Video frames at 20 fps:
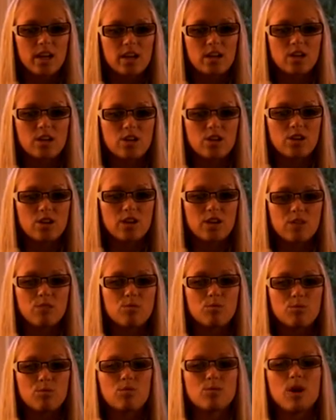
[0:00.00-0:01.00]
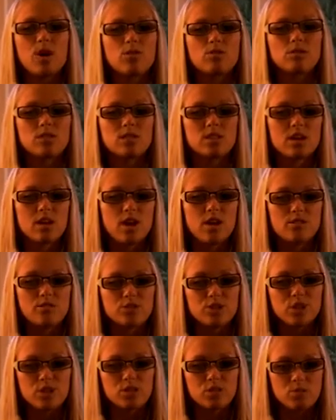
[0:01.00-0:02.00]
and occurring route of
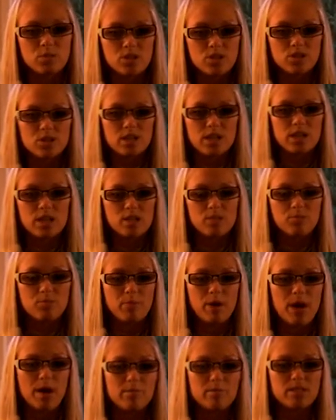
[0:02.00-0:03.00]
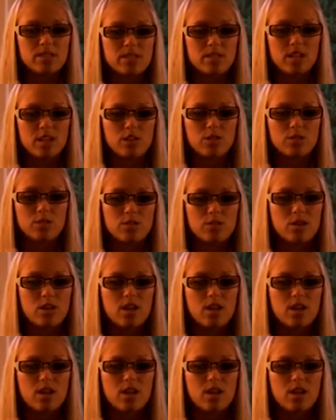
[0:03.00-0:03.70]
transmission is by mosquito.